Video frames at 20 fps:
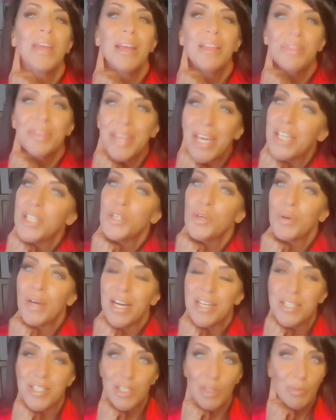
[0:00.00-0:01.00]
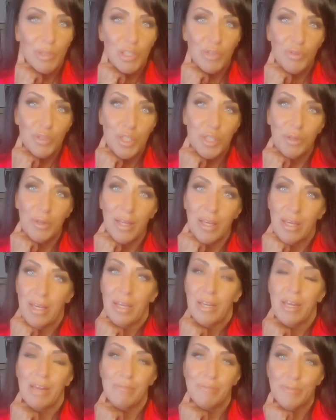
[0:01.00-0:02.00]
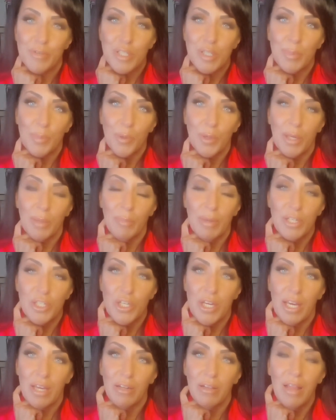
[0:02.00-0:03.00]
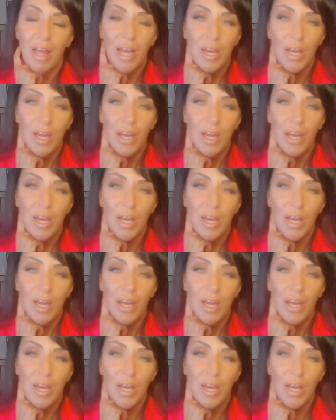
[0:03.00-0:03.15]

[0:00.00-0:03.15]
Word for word: Thank you guys so much for tuning in and for supporting my channel.